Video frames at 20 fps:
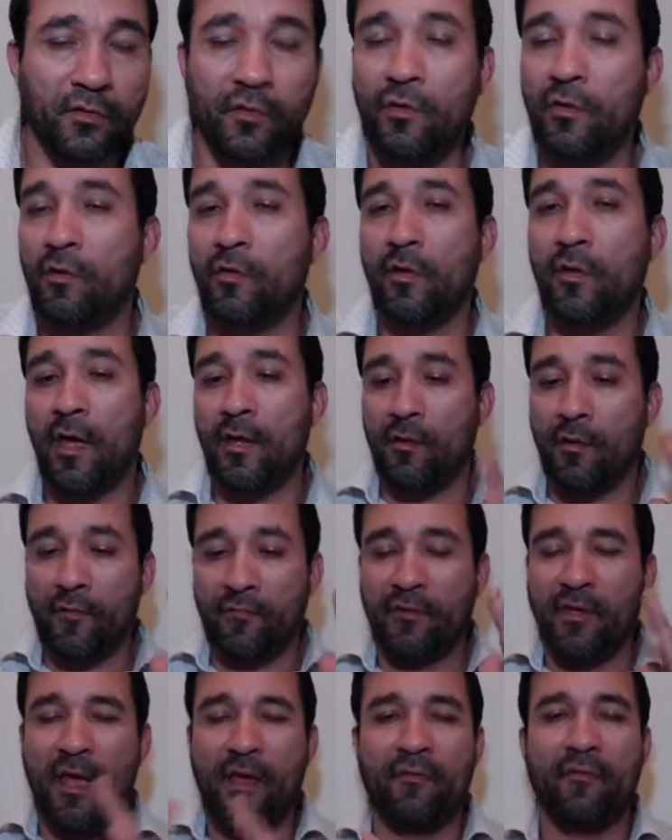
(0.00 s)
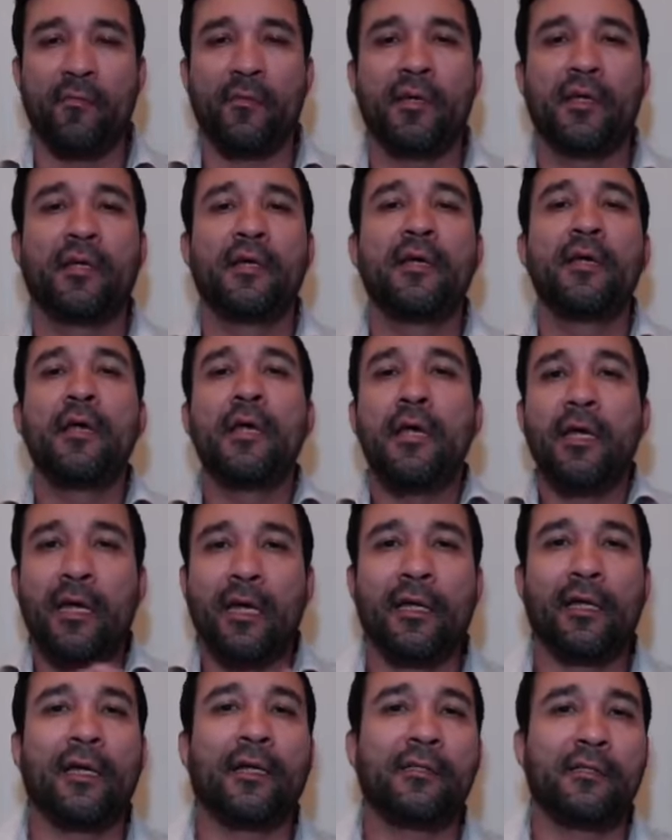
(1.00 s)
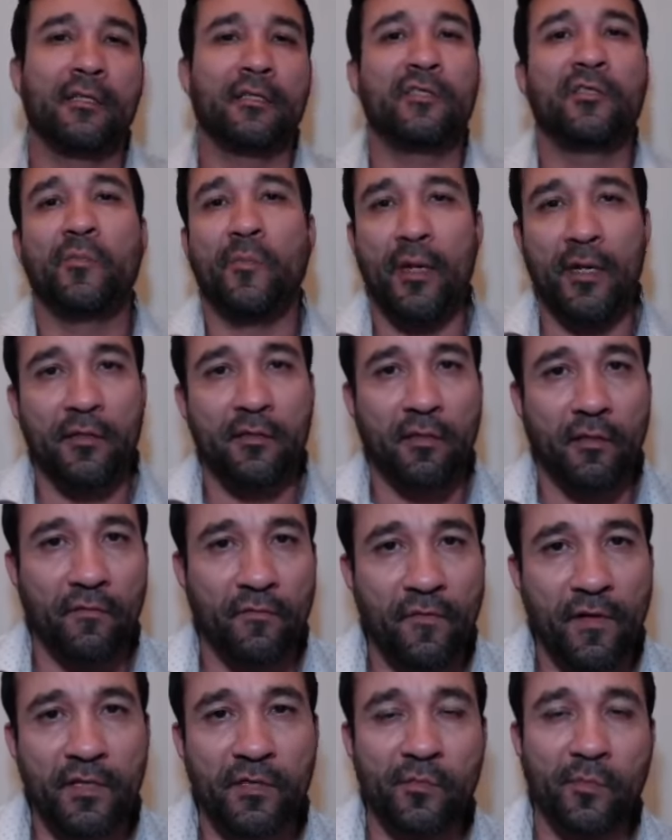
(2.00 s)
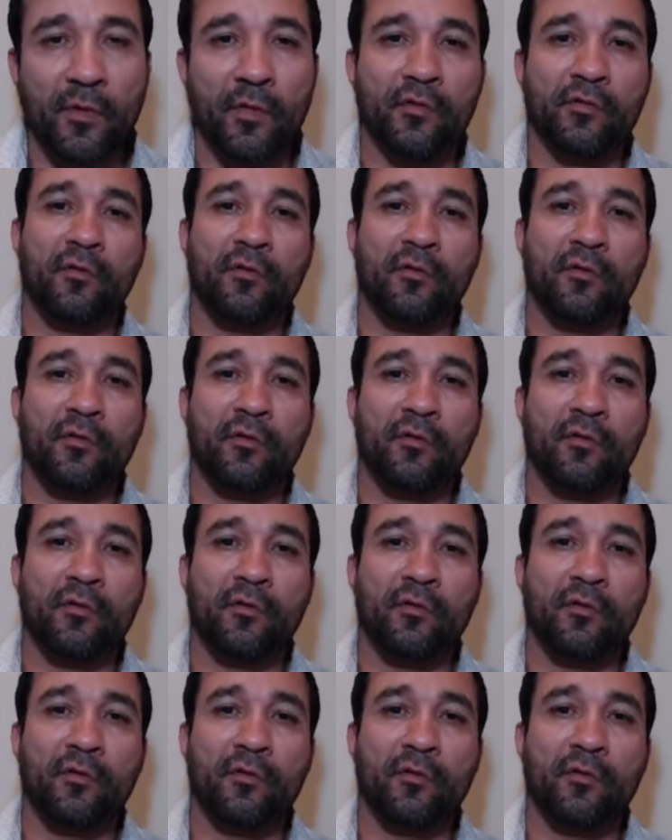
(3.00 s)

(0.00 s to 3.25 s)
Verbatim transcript: so you don't I don't have to have them in a collected space on Facebook.